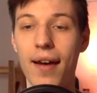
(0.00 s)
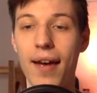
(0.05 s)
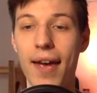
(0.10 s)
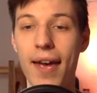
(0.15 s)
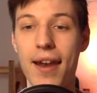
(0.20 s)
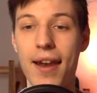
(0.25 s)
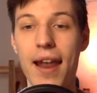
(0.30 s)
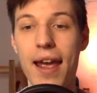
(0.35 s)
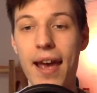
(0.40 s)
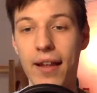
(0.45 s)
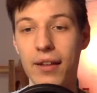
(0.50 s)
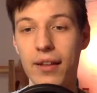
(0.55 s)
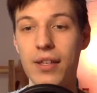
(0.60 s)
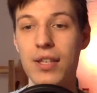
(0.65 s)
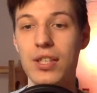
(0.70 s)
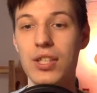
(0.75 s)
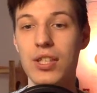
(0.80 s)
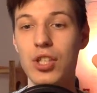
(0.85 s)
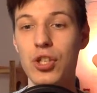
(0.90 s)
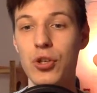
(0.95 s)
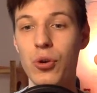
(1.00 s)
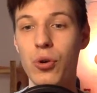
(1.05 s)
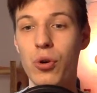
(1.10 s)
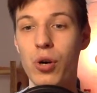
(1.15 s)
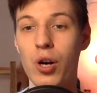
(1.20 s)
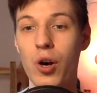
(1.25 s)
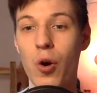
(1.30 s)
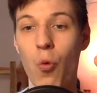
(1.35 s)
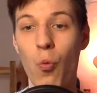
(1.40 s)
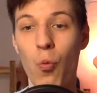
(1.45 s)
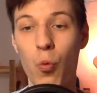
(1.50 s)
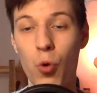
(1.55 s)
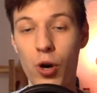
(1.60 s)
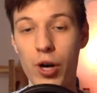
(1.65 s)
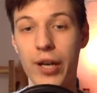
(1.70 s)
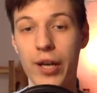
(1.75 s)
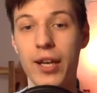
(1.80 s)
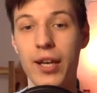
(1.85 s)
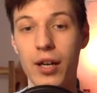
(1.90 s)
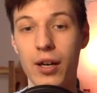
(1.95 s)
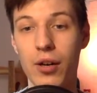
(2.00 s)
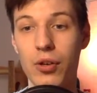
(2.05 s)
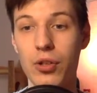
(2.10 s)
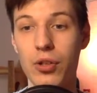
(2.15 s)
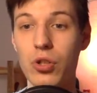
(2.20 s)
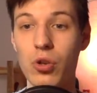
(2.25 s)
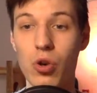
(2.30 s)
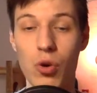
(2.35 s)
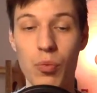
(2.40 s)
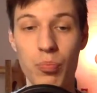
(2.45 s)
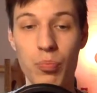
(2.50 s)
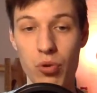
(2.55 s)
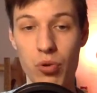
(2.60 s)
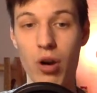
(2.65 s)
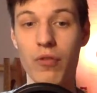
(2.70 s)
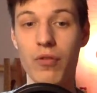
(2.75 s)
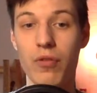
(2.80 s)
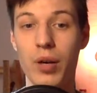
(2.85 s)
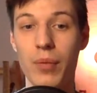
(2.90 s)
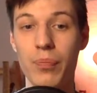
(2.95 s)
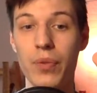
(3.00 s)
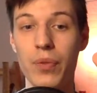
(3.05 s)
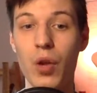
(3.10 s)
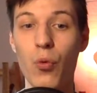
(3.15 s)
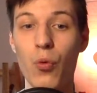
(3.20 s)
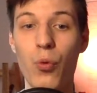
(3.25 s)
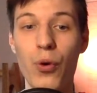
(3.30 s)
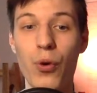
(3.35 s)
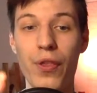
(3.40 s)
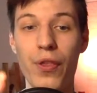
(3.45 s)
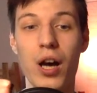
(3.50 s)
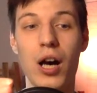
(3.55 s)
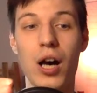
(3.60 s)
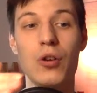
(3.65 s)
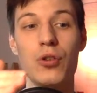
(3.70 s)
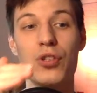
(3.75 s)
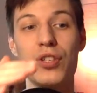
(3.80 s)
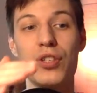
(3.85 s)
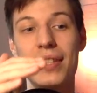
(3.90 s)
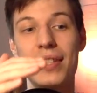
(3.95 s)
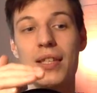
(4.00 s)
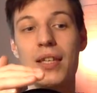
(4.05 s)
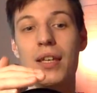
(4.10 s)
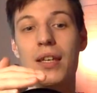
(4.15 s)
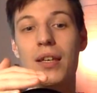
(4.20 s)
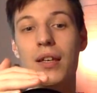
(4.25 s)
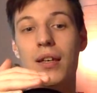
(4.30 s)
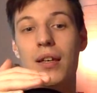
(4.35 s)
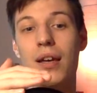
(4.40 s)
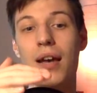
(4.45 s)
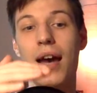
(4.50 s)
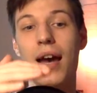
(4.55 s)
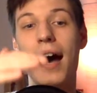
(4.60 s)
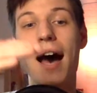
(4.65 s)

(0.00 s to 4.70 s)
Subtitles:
analyze your workout, your program, without seeing